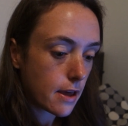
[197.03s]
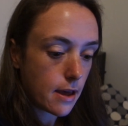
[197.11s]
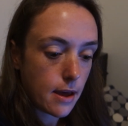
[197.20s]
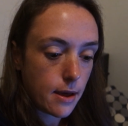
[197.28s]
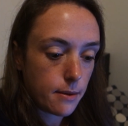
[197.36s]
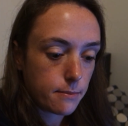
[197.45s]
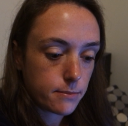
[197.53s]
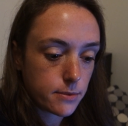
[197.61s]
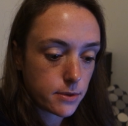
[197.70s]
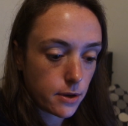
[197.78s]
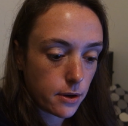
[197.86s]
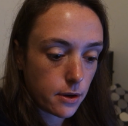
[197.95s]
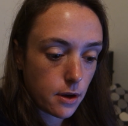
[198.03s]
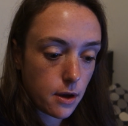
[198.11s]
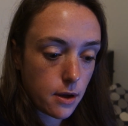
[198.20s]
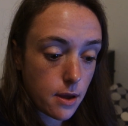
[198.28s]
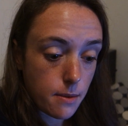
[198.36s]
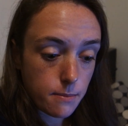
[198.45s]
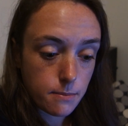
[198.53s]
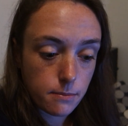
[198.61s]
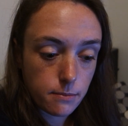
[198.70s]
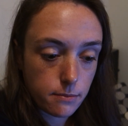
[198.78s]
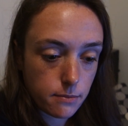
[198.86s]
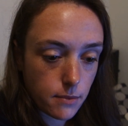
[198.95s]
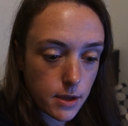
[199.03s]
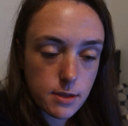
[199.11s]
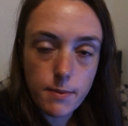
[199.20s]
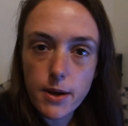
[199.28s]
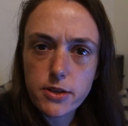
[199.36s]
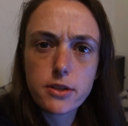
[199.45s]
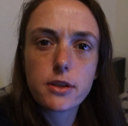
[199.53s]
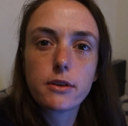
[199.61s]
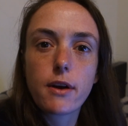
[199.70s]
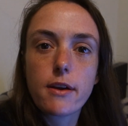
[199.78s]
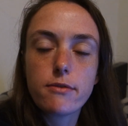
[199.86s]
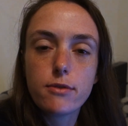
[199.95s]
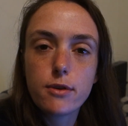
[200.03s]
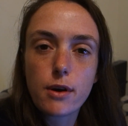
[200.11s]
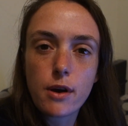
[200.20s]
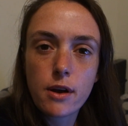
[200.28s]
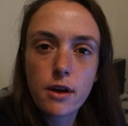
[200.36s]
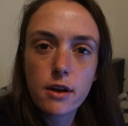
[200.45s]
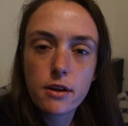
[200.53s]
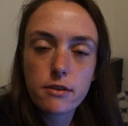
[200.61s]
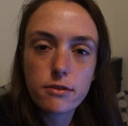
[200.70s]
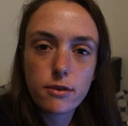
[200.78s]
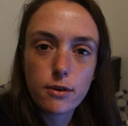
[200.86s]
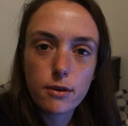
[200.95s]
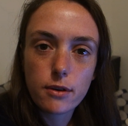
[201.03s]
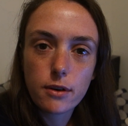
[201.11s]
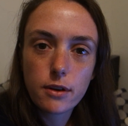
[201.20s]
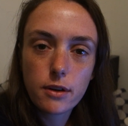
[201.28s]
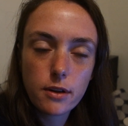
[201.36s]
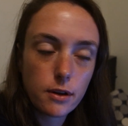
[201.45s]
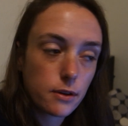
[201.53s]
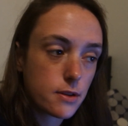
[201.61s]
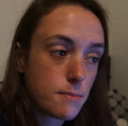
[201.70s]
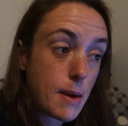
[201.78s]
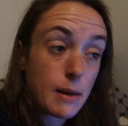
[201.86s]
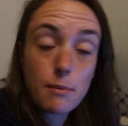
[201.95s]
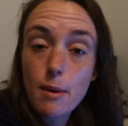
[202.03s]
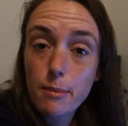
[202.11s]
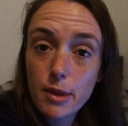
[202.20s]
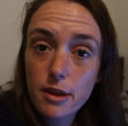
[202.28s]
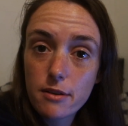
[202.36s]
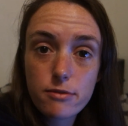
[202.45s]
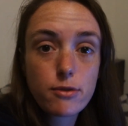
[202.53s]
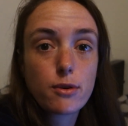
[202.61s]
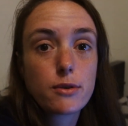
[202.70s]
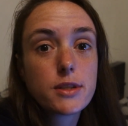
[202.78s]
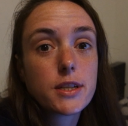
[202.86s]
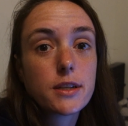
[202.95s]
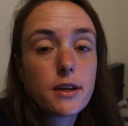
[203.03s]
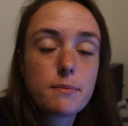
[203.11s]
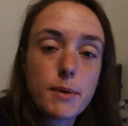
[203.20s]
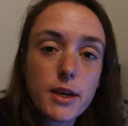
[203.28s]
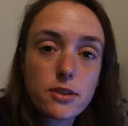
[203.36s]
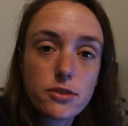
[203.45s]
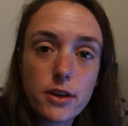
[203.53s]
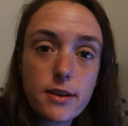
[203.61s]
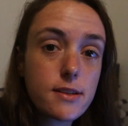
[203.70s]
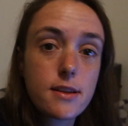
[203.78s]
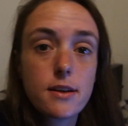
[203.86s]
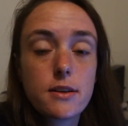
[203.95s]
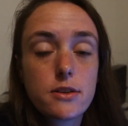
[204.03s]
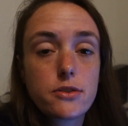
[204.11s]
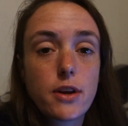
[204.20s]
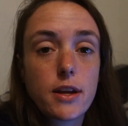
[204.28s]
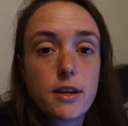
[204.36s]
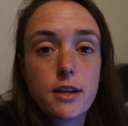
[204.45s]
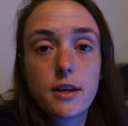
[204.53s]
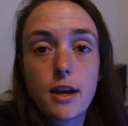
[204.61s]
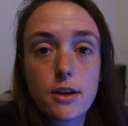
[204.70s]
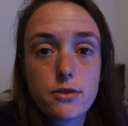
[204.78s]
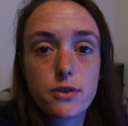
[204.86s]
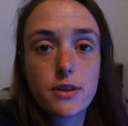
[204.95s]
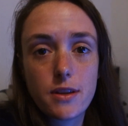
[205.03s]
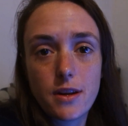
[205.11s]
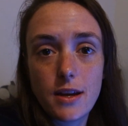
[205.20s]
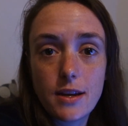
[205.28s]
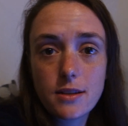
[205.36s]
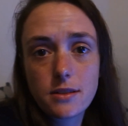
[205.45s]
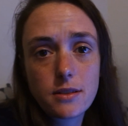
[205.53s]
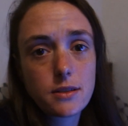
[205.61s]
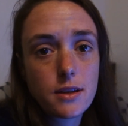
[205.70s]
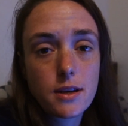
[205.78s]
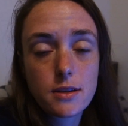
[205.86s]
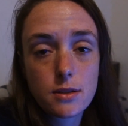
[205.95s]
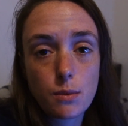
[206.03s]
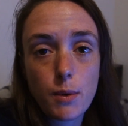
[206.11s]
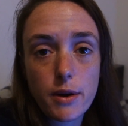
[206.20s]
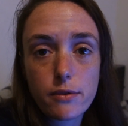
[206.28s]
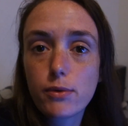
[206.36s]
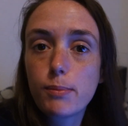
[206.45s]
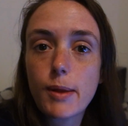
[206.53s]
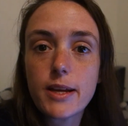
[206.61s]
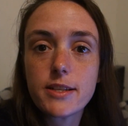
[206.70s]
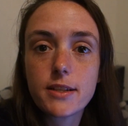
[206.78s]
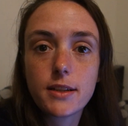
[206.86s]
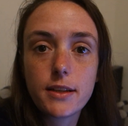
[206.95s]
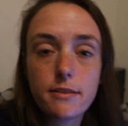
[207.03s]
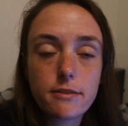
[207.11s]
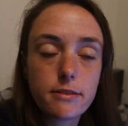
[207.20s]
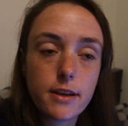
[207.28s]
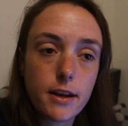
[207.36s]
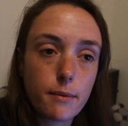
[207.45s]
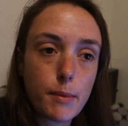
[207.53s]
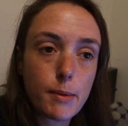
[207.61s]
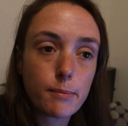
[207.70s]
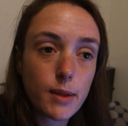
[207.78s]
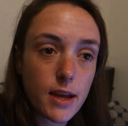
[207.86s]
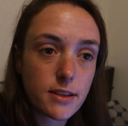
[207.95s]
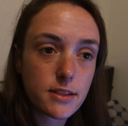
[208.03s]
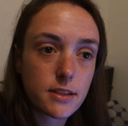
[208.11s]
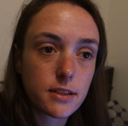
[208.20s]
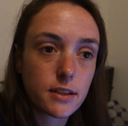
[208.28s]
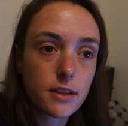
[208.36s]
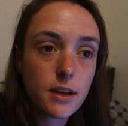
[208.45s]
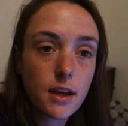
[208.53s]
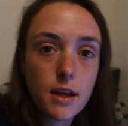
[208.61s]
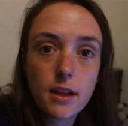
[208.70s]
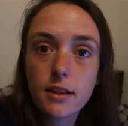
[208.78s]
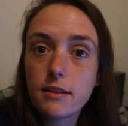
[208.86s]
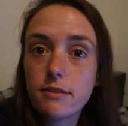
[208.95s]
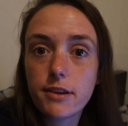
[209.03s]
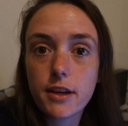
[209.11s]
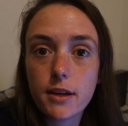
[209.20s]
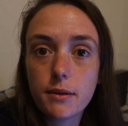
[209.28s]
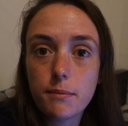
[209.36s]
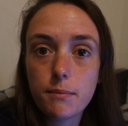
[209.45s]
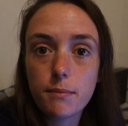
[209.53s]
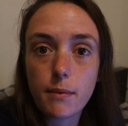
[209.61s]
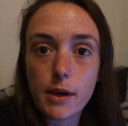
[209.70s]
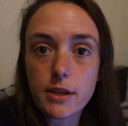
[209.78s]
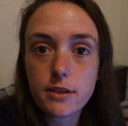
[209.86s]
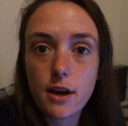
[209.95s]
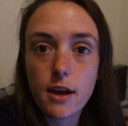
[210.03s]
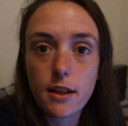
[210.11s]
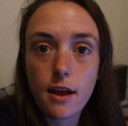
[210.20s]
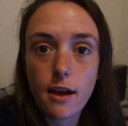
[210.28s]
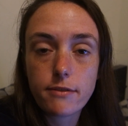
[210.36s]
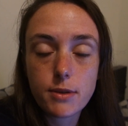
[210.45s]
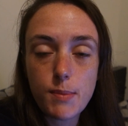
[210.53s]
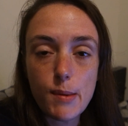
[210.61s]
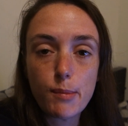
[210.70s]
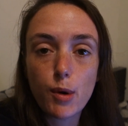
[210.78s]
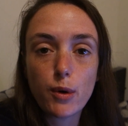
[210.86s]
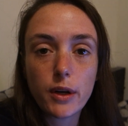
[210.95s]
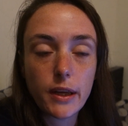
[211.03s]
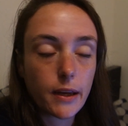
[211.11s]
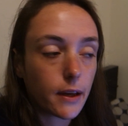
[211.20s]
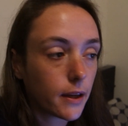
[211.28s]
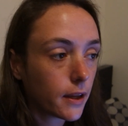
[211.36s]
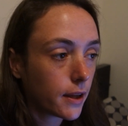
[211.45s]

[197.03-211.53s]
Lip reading: So I am especially grateful for all the men and women that have fought to make Australia the country that it is. It's a wonderful place to live, and I've been blessed to live here my entire life, to be born here.